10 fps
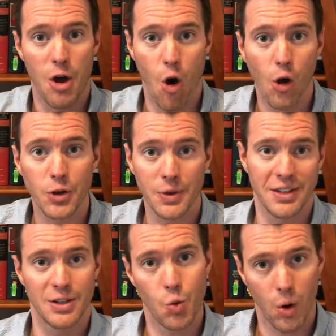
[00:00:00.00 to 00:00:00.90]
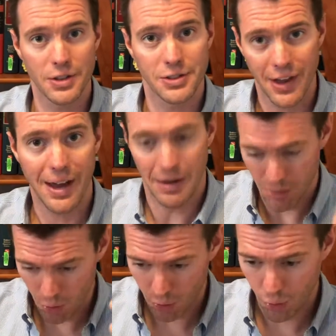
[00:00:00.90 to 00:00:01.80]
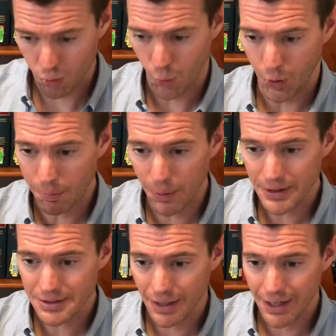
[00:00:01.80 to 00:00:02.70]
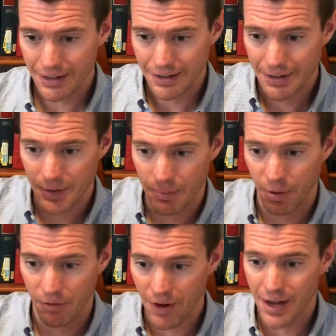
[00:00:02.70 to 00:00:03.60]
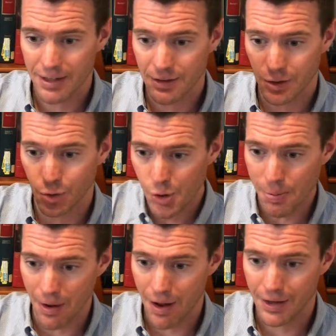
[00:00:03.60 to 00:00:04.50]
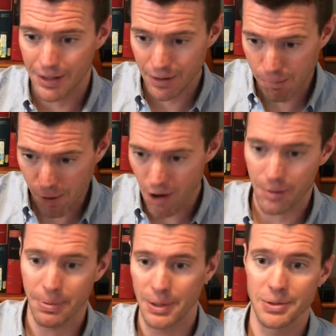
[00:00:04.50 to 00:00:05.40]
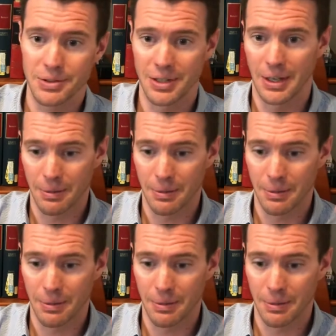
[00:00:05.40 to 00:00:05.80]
All you needed was that WordPress site that provided the Groupon in a blog post.